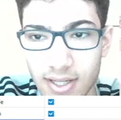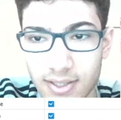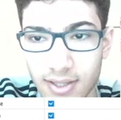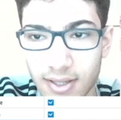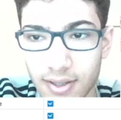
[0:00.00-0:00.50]
not
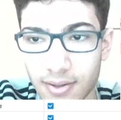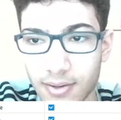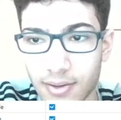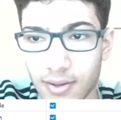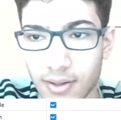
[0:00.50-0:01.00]

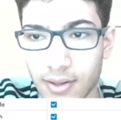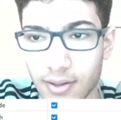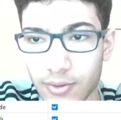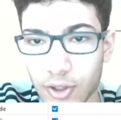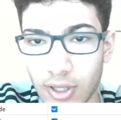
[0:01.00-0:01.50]

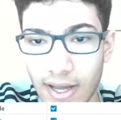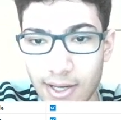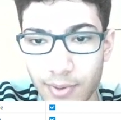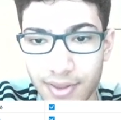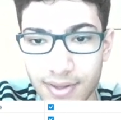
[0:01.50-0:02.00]

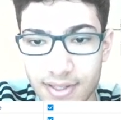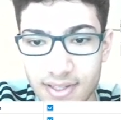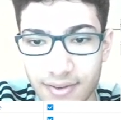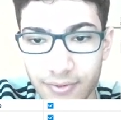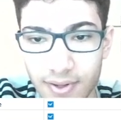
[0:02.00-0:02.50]
collide with these
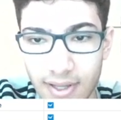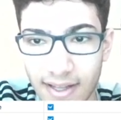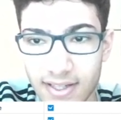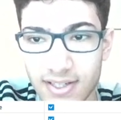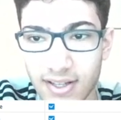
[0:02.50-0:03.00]
different, like
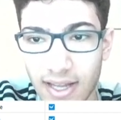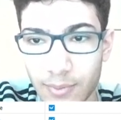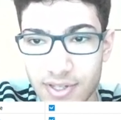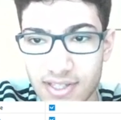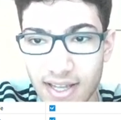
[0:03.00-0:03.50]
it doesn't collide
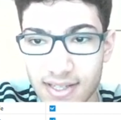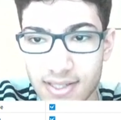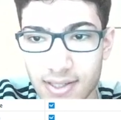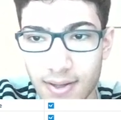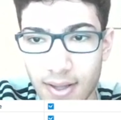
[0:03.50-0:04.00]
with
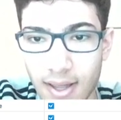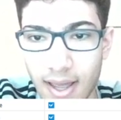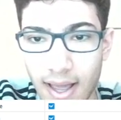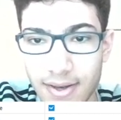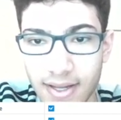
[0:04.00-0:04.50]
sticks,
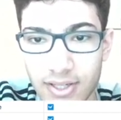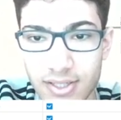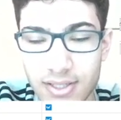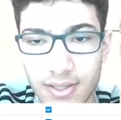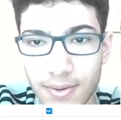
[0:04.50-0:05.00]
and you can
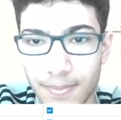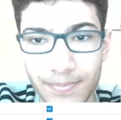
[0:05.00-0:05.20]
just